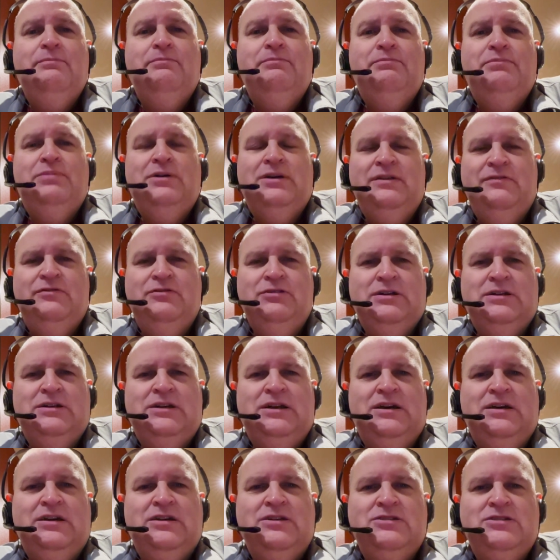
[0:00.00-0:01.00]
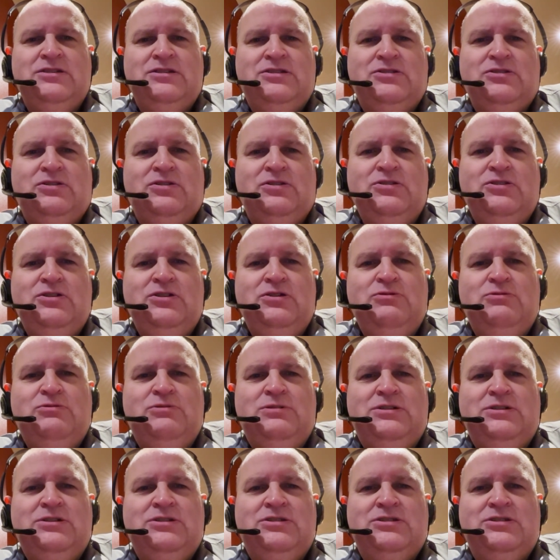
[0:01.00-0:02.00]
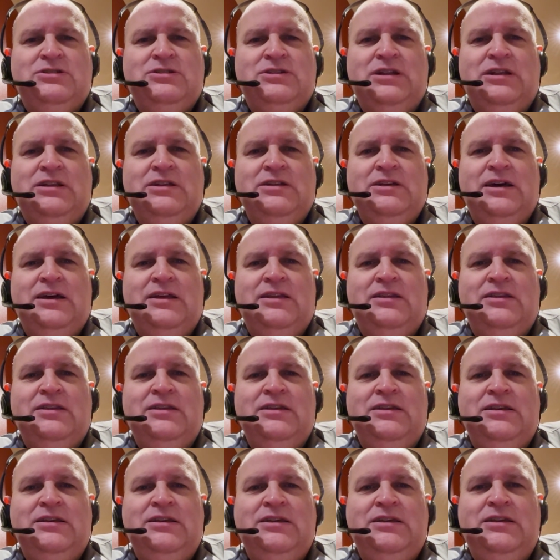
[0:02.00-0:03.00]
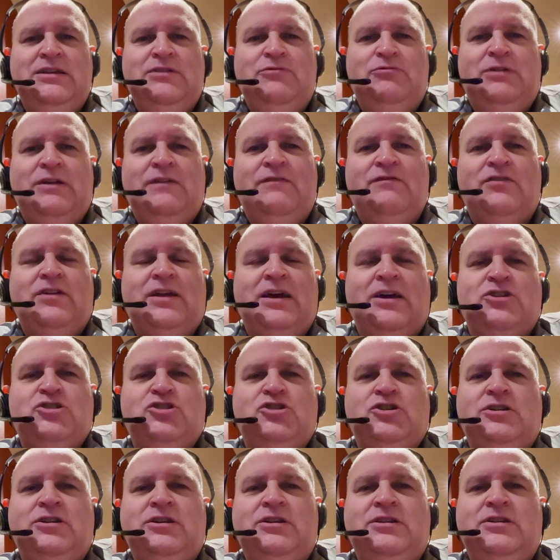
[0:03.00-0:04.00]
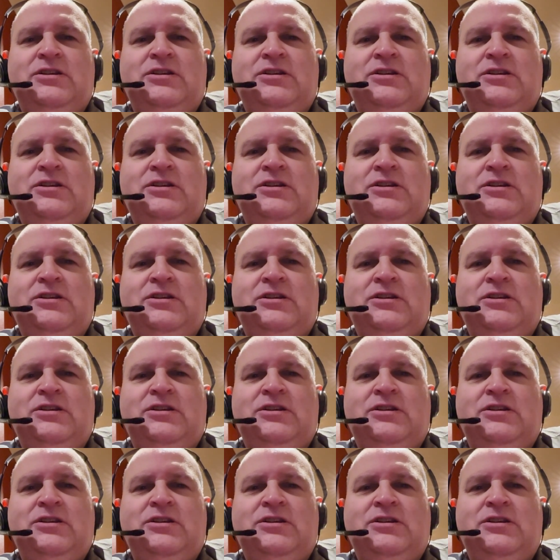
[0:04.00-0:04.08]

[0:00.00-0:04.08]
But if you have glasses on, you would still get the reflection in